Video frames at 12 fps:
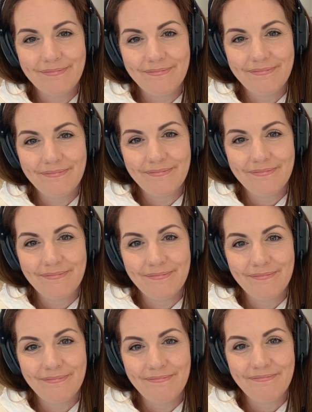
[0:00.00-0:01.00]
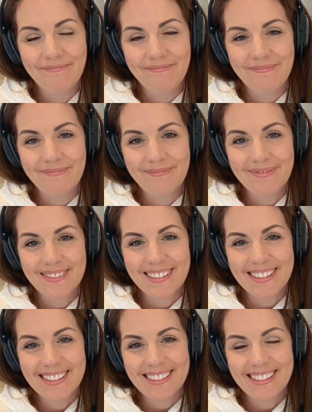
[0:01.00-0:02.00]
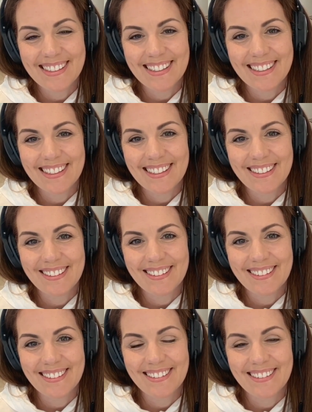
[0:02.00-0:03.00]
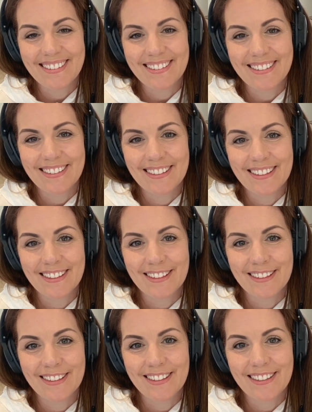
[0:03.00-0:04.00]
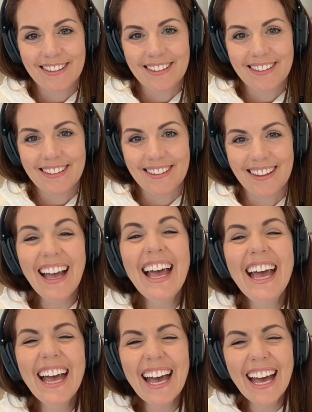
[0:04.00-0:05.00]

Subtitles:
[no speech]